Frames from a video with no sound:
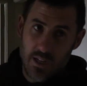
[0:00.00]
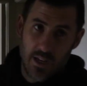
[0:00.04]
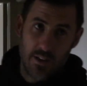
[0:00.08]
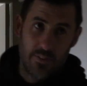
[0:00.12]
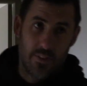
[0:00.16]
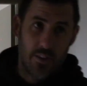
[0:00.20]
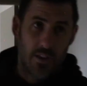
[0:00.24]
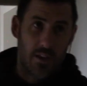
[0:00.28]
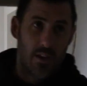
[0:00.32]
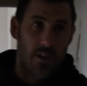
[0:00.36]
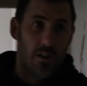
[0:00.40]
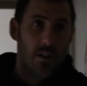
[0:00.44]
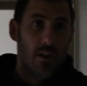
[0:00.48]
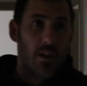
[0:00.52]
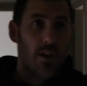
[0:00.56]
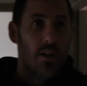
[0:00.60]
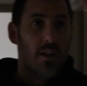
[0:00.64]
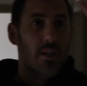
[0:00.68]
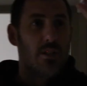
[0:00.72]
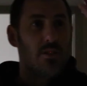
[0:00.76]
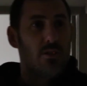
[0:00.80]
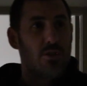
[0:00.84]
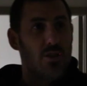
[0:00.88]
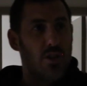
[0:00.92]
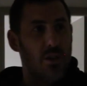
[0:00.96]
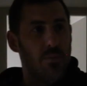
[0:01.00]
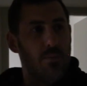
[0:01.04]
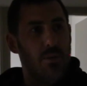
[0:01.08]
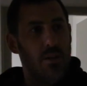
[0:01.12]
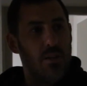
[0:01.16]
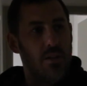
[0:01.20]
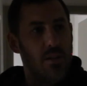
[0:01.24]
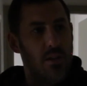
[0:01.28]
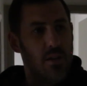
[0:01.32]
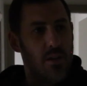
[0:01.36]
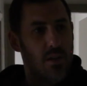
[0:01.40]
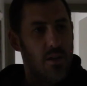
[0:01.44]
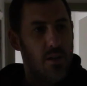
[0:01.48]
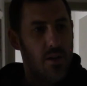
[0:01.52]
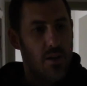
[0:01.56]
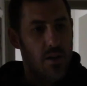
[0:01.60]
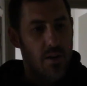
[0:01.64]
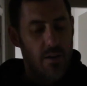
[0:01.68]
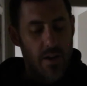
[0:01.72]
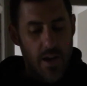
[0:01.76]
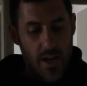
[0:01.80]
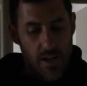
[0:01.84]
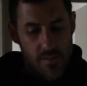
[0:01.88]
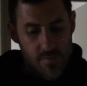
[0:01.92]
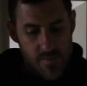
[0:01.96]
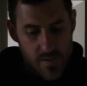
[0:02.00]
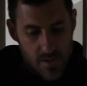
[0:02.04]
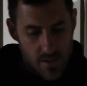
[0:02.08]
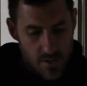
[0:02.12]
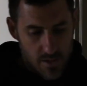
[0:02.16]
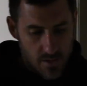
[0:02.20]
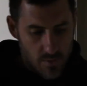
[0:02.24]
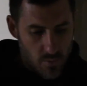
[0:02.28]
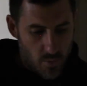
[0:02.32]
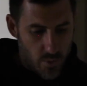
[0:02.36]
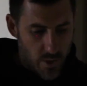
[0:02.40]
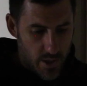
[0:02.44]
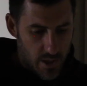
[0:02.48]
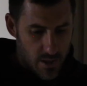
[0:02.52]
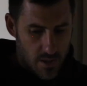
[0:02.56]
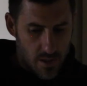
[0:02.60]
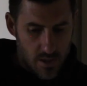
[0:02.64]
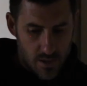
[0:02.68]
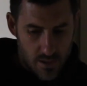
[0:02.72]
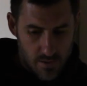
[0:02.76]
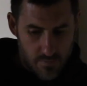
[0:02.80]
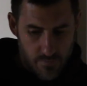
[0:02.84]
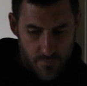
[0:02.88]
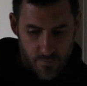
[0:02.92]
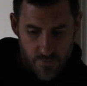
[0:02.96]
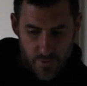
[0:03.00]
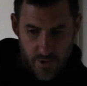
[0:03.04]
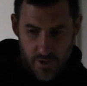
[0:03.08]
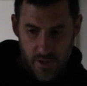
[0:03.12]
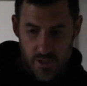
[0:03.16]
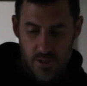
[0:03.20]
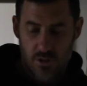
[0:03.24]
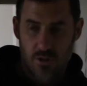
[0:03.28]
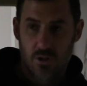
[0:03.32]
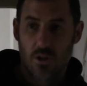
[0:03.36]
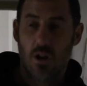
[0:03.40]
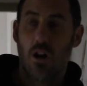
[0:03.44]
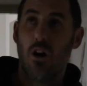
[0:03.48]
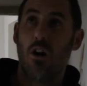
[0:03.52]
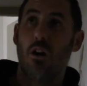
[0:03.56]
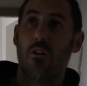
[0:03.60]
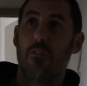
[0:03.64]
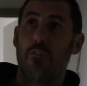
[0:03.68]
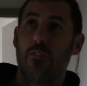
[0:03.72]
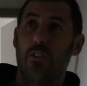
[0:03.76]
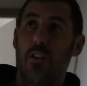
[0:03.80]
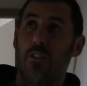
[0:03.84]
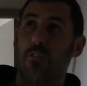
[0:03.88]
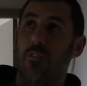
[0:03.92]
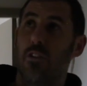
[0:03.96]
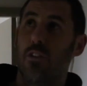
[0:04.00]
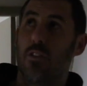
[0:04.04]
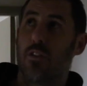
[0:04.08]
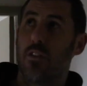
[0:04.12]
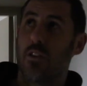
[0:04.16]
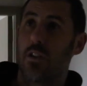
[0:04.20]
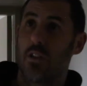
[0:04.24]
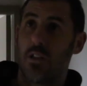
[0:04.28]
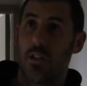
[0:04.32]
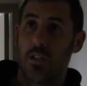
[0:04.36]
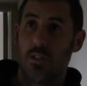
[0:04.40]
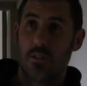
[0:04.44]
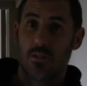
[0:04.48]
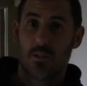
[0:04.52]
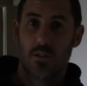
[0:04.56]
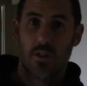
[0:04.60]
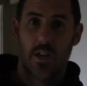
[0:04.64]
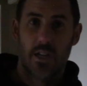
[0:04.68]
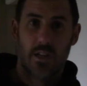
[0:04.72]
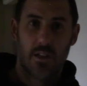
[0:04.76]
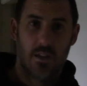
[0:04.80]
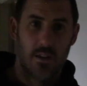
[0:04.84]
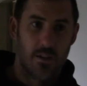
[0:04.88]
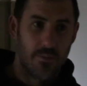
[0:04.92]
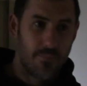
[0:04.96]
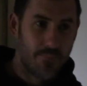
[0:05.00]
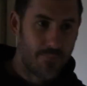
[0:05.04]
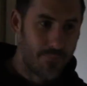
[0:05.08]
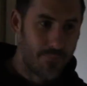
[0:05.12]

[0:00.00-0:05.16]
down there, jib in there, and then we can finish off everything inside here.